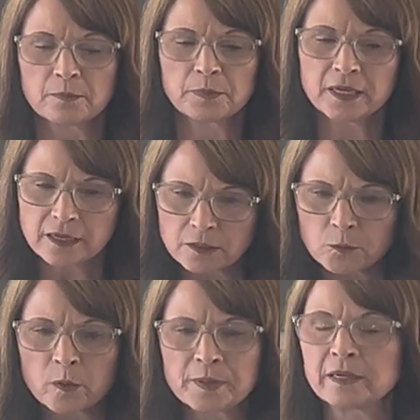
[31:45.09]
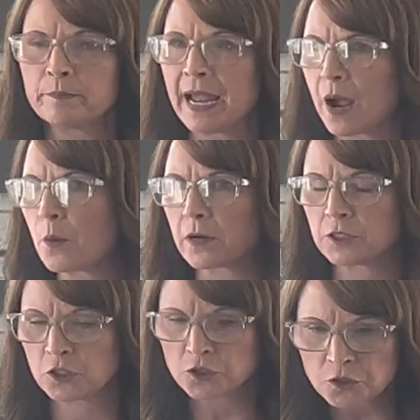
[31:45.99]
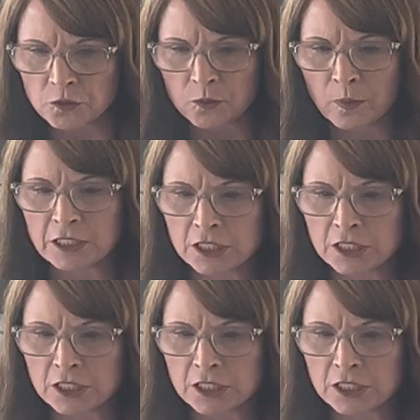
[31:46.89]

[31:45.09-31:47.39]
Peter will be empowered to do what